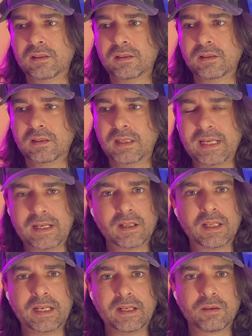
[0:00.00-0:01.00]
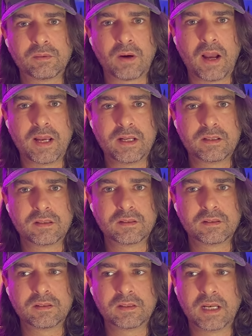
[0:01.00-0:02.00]
legally, right,
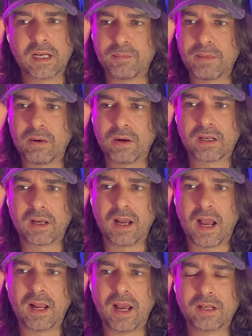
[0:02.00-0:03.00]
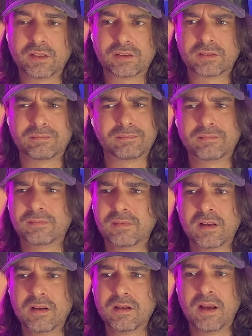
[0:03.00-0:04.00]
in America. I just
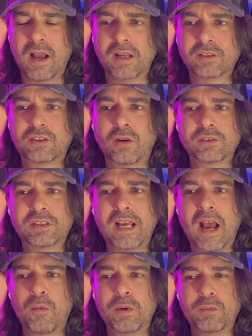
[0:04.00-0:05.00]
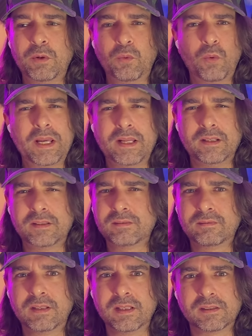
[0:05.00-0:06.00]
don't see how we would win
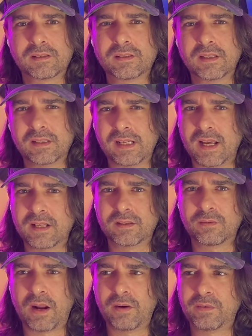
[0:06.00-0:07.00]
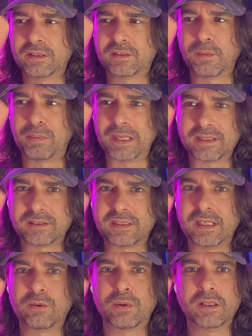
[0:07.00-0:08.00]
this in the end, right? If it's the biggest
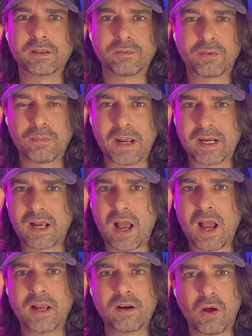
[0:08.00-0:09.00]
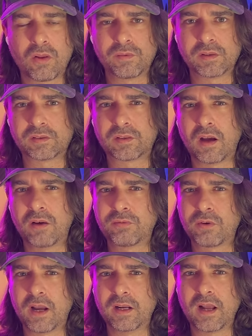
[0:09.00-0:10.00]
secret for mankind, all of this stuff,
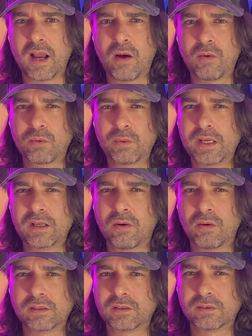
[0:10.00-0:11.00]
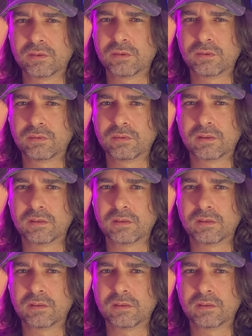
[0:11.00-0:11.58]
right? How are we going to,